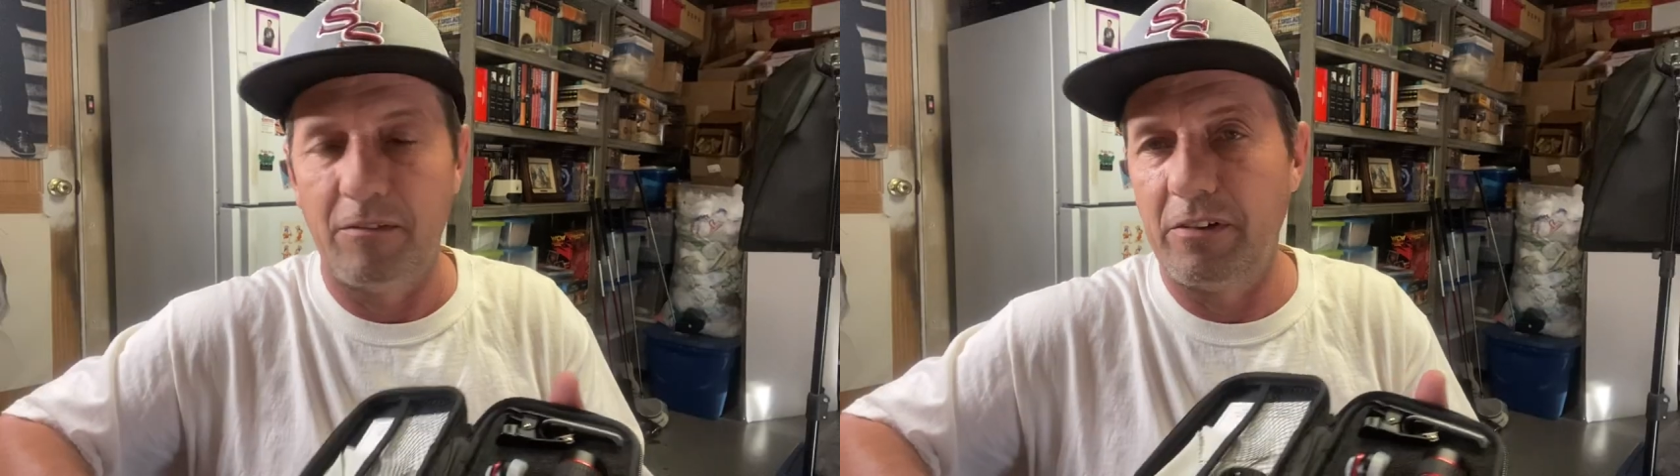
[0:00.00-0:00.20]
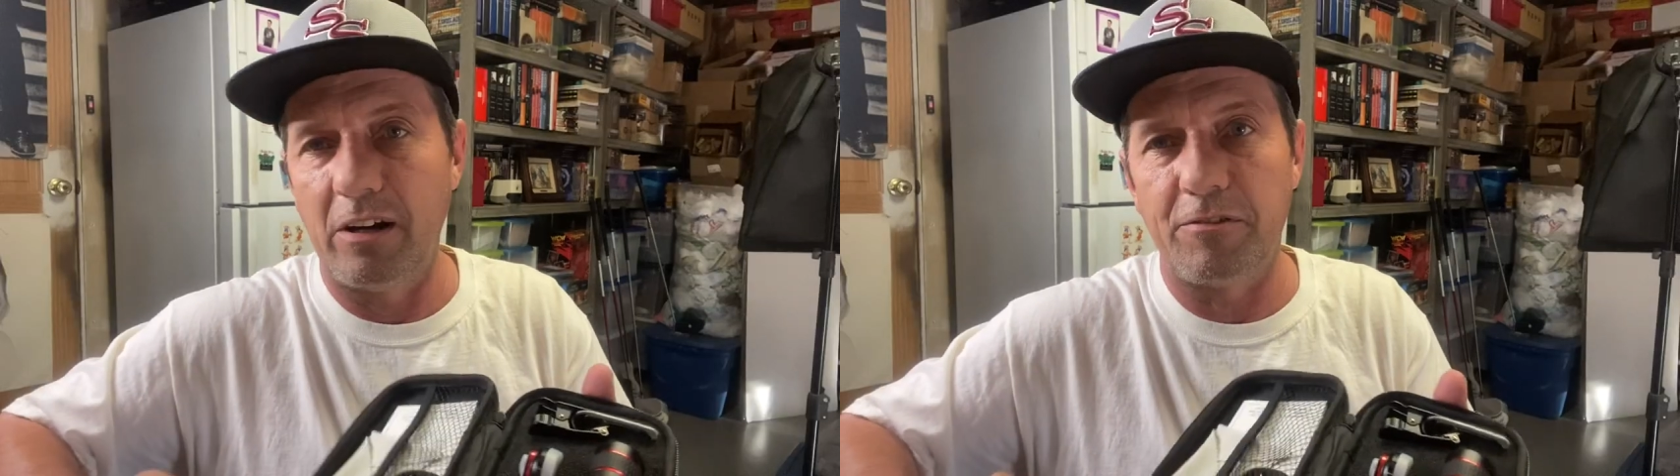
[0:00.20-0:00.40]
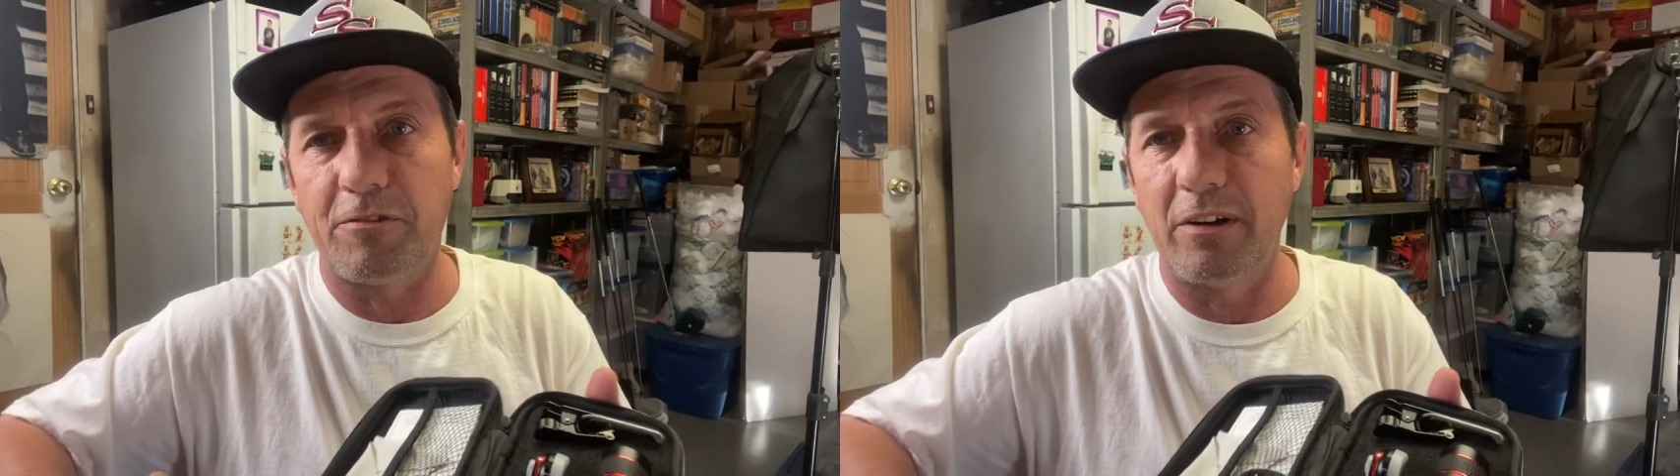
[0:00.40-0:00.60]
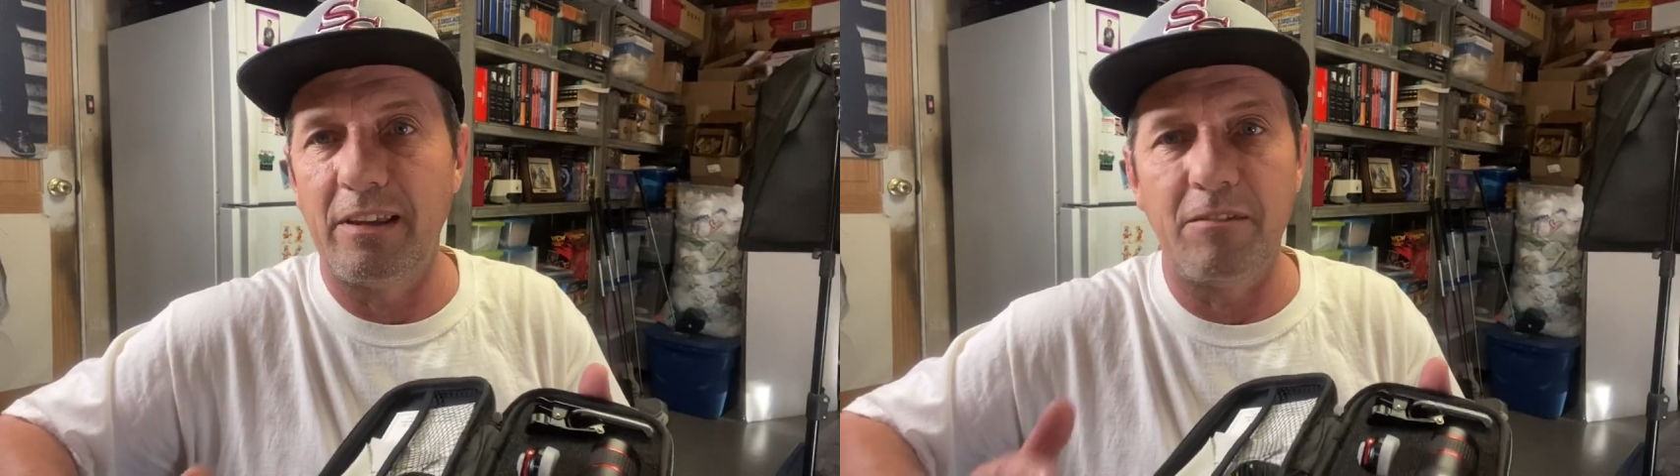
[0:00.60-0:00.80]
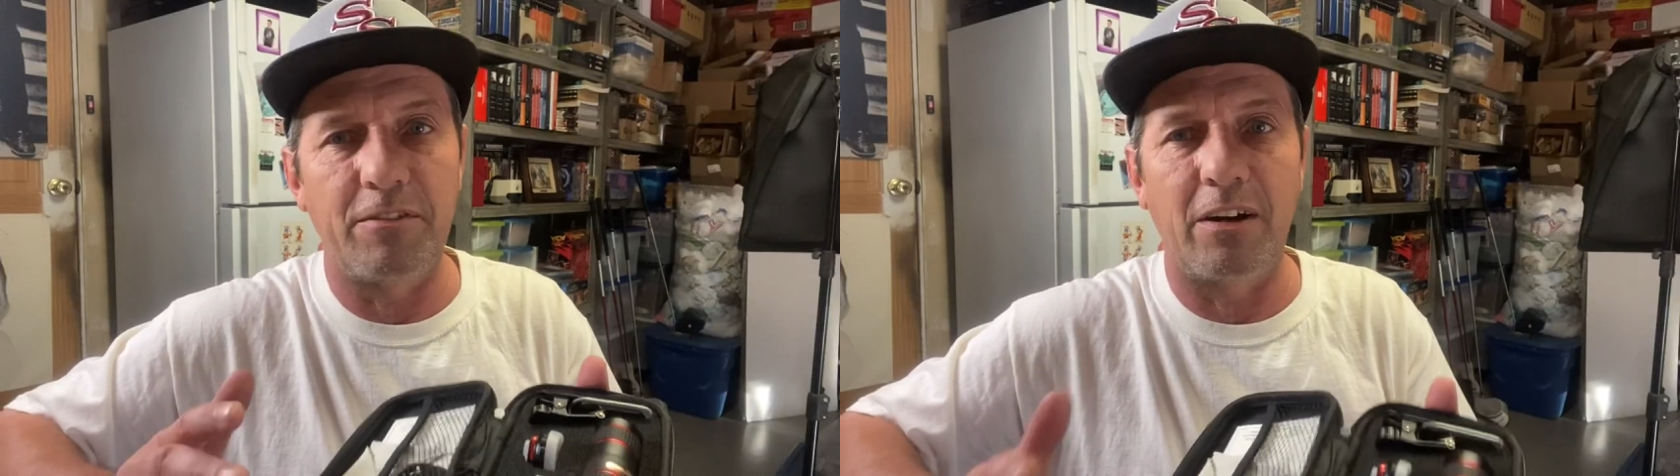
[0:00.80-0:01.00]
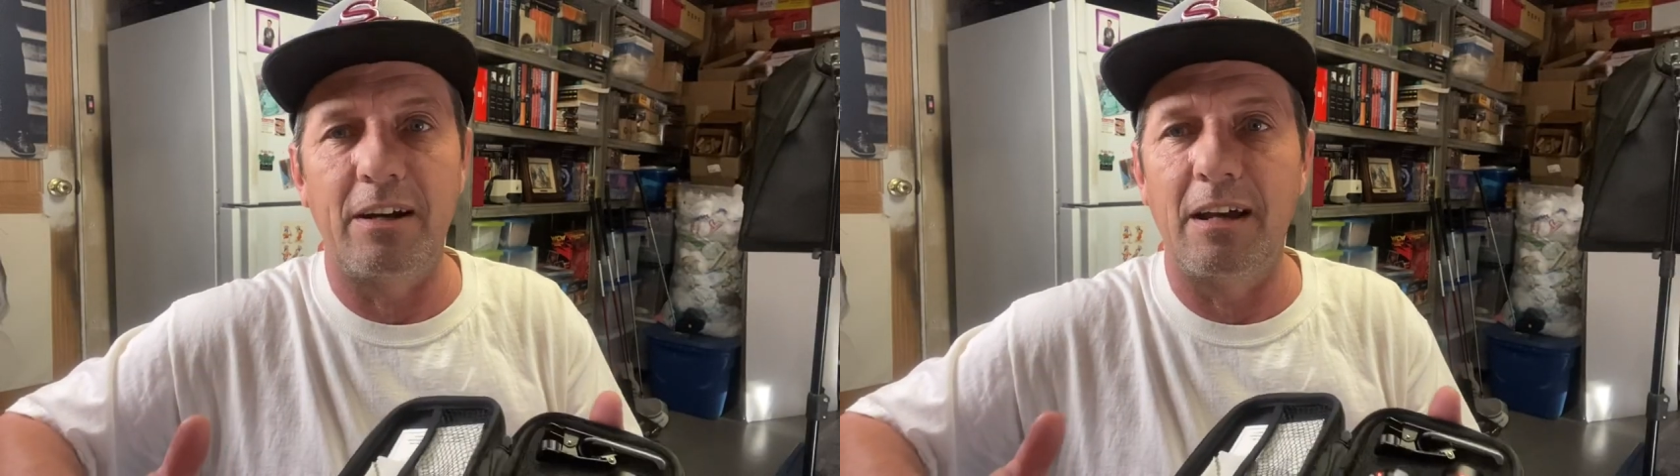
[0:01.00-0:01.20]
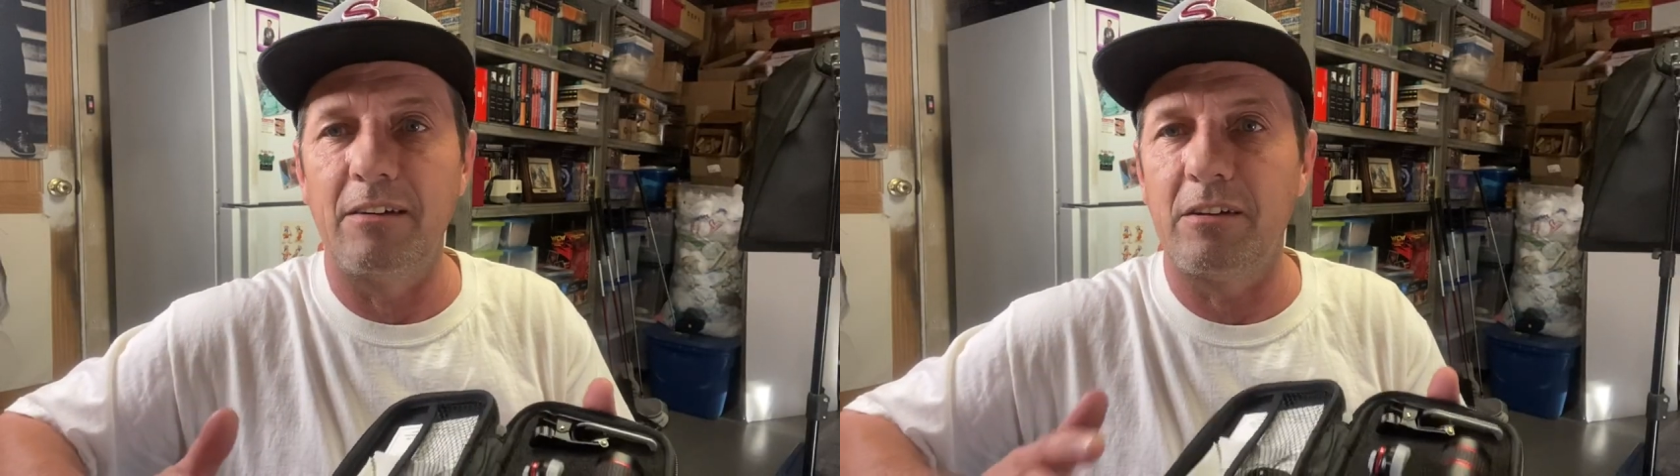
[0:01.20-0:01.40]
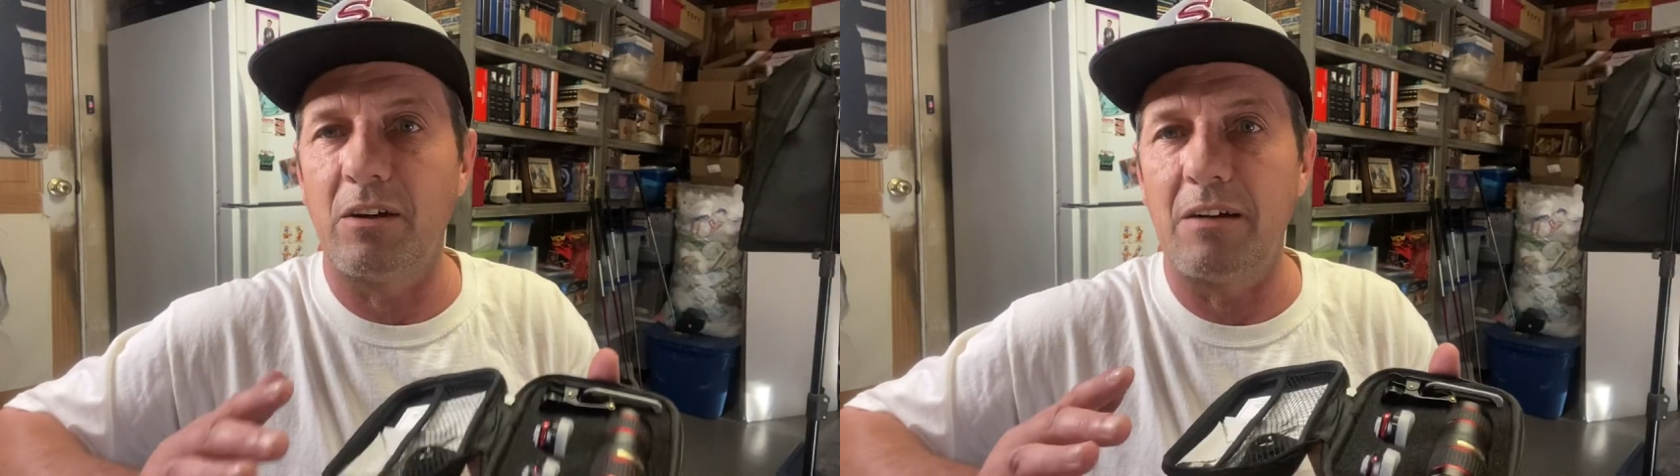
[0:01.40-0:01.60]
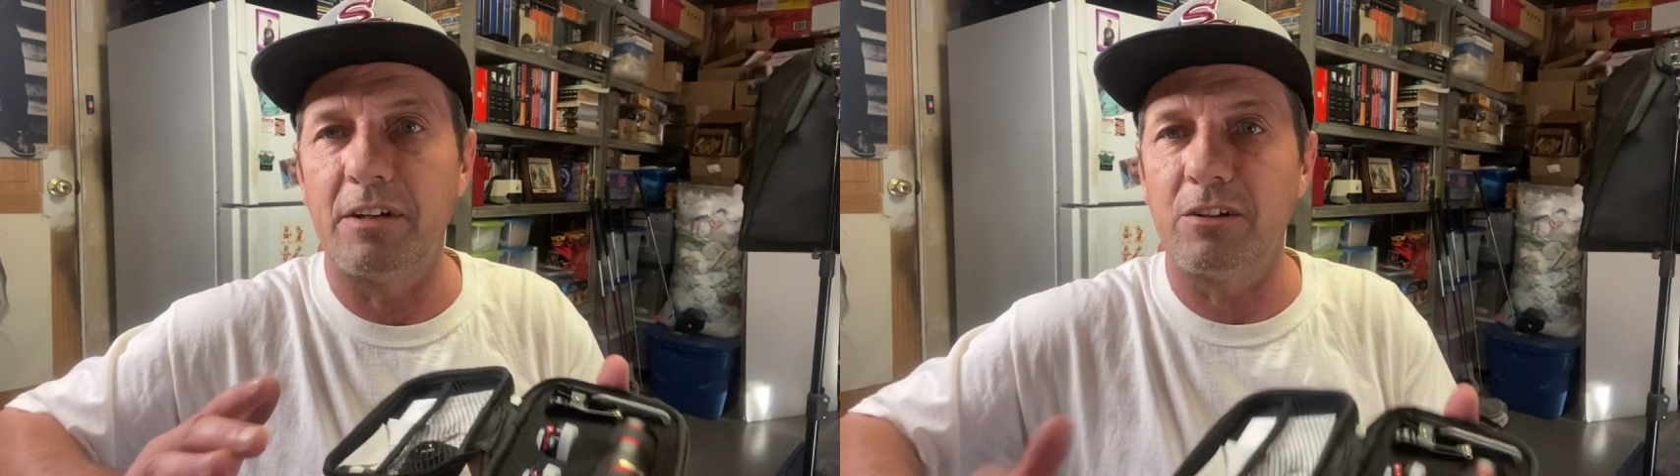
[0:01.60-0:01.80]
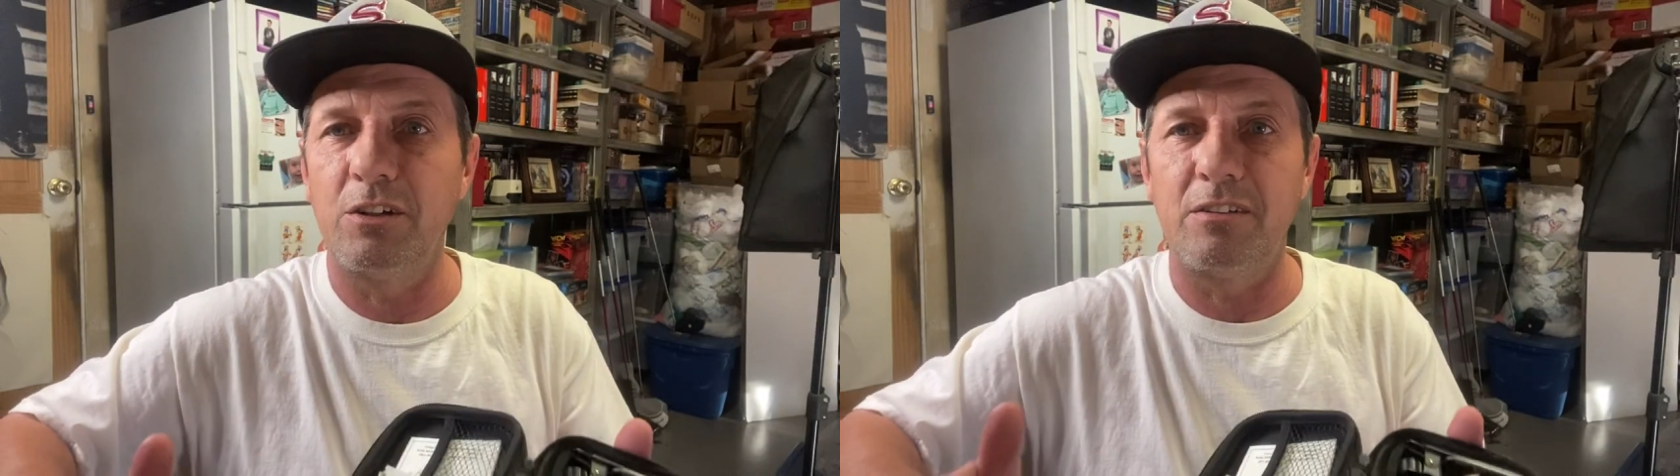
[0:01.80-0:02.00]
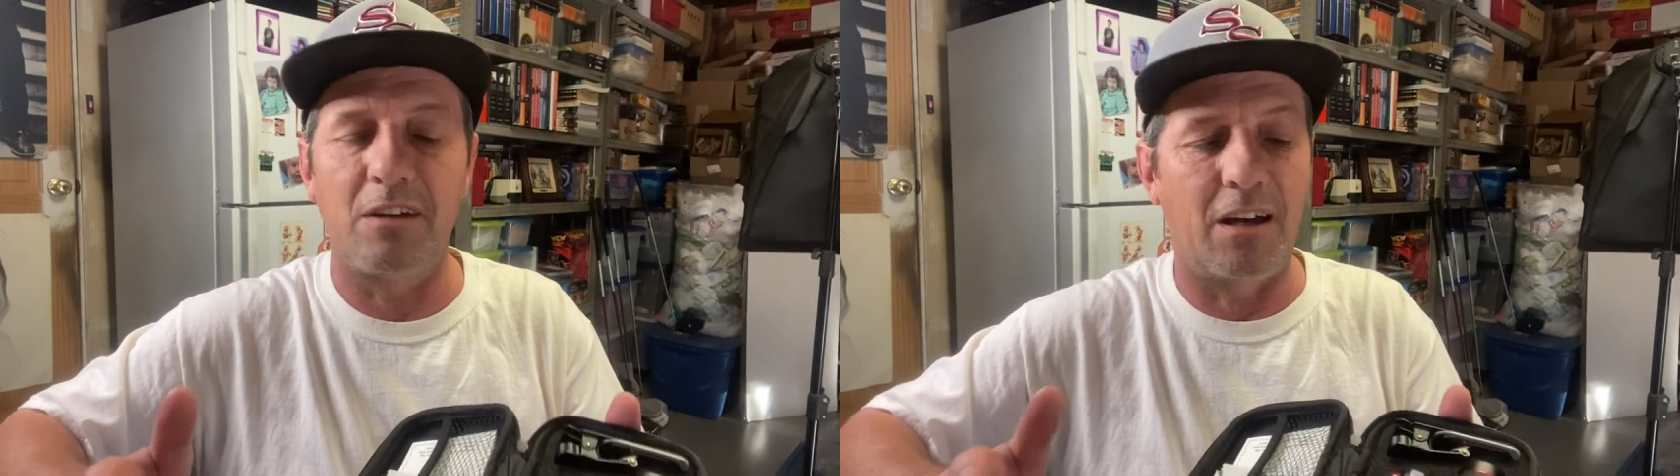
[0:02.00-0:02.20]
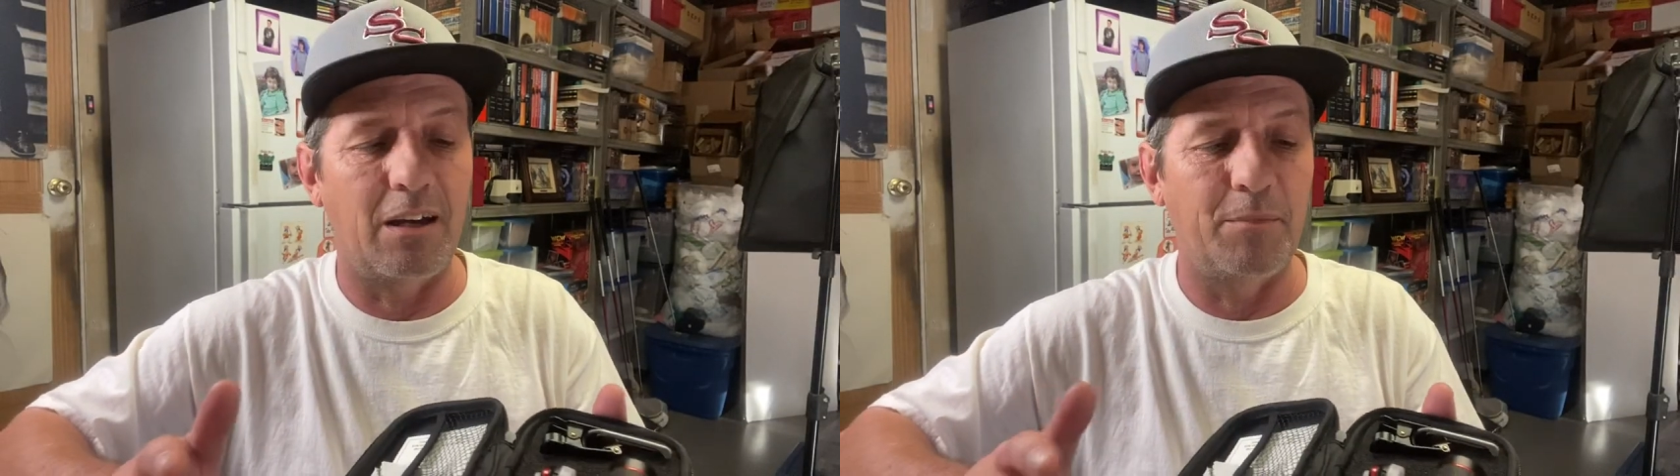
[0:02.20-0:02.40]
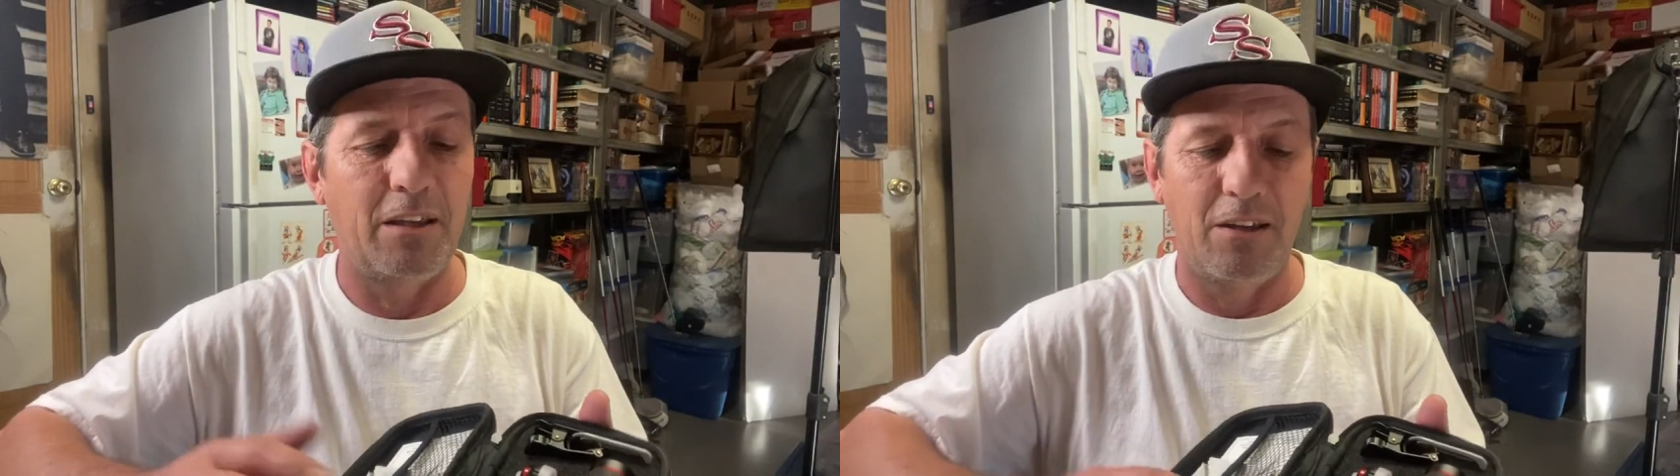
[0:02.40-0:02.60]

very friendly, very nice. They were having a good time.